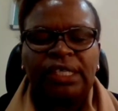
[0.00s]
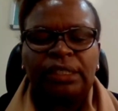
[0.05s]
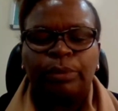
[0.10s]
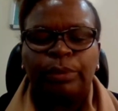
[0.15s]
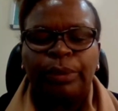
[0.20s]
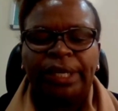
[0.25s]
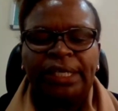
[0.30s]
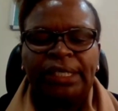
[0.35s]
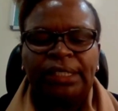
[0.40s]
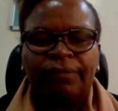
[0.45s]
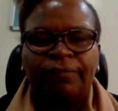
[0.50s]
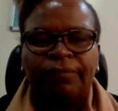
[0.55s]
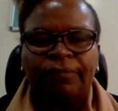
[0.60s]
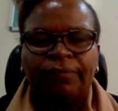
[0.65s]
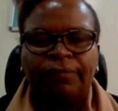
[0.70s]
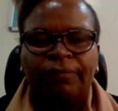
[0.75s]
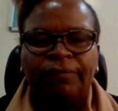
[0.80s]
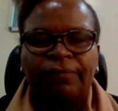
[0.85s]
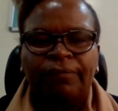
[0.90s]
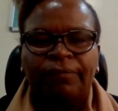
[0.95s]
has played a
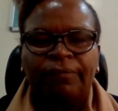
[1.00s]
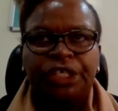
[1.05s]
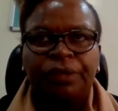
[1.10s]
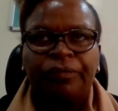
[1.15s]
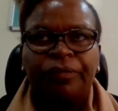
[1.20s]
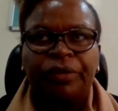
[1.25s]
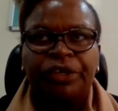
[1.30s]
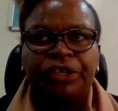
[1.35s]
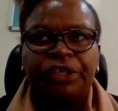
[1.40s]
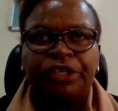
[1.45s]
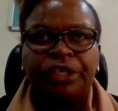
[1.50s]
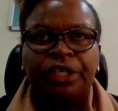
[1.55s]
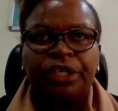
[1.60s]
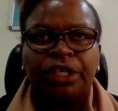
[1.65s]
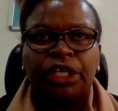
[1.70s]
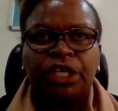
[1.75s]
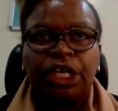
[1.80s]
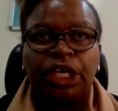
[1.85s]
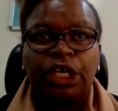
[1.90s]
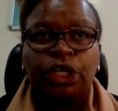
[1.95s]
very,
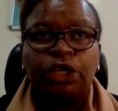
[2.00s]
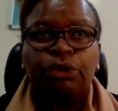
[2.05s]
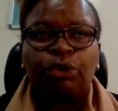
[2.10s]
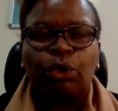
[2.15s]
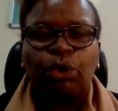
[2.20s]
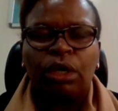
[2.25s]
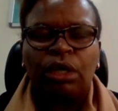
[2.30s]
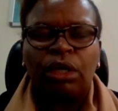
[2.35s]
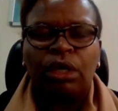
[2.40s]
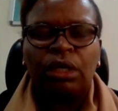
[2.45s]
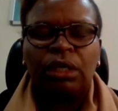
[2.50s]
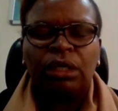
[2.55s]
very key role